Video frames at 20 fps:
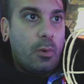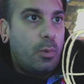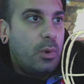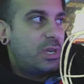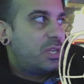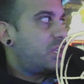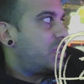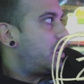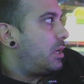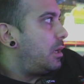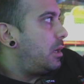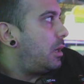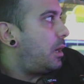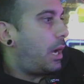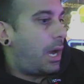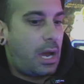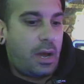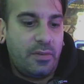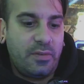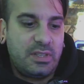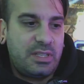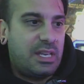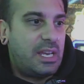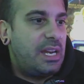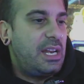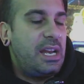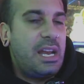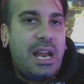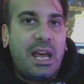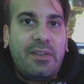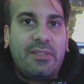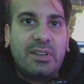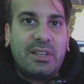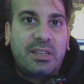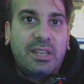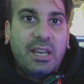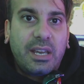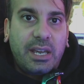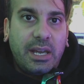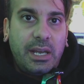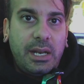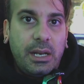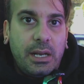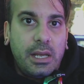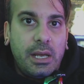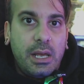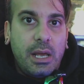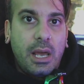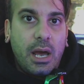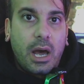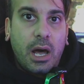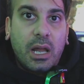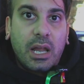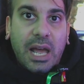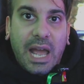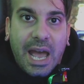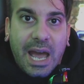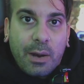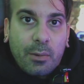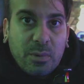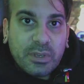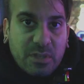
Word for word: which obviously I didn't have a ticket. All I had